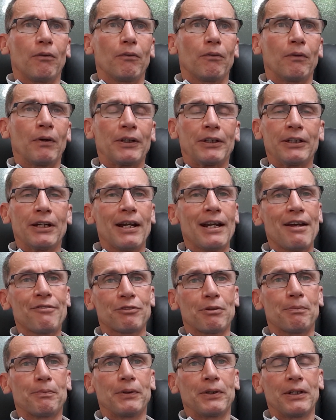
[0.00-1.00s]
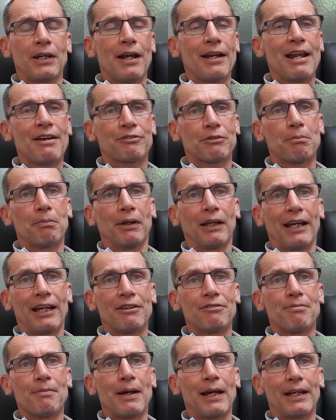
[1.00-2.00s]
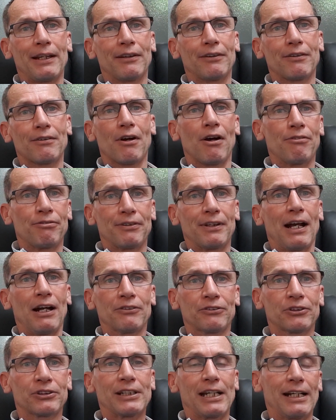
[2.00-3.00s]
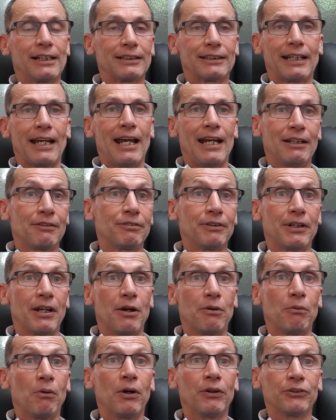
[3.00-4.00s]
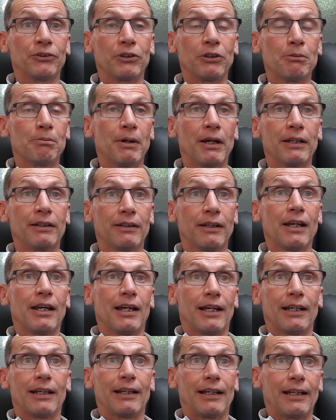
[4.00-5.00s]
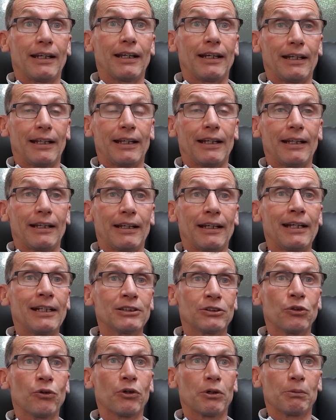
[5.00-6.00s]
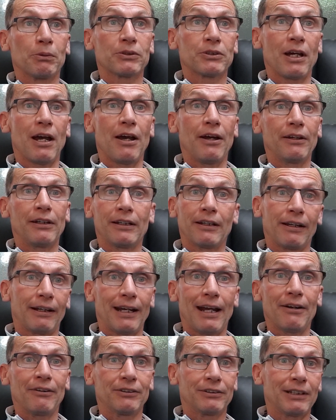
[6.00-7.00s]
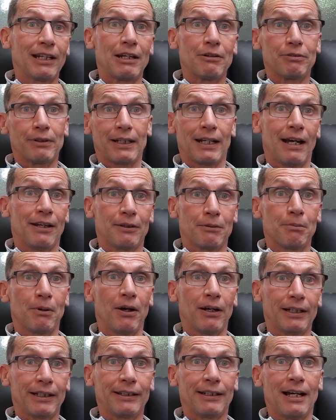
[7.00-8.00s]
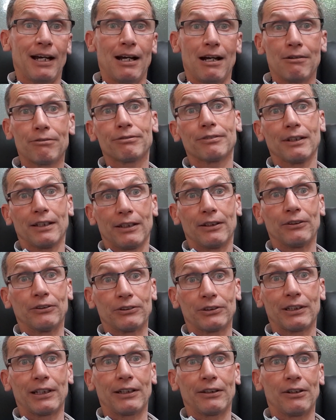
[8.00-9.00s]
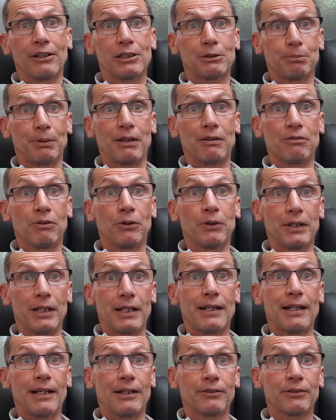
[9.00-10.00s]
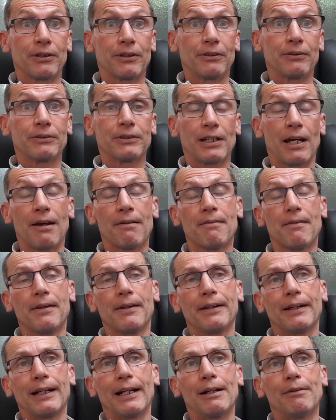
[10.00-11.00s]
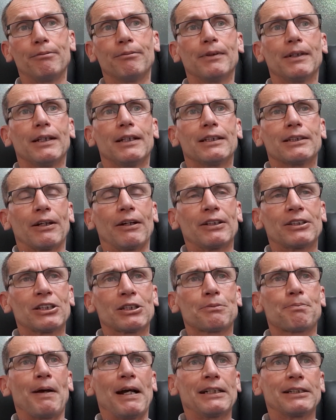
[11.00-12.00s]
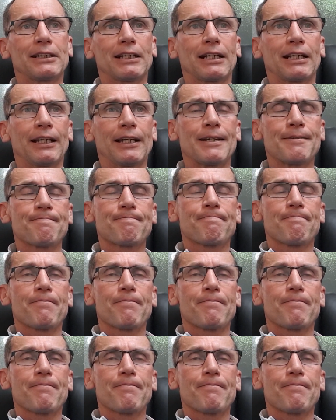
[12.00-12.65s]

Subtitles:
well, you don't have to believe me off the ultrasound scan if you don't want to, but here's an audible tone, and I guarantee if we cut the bike in half, you'll see a nice big void in there too. So so it just basically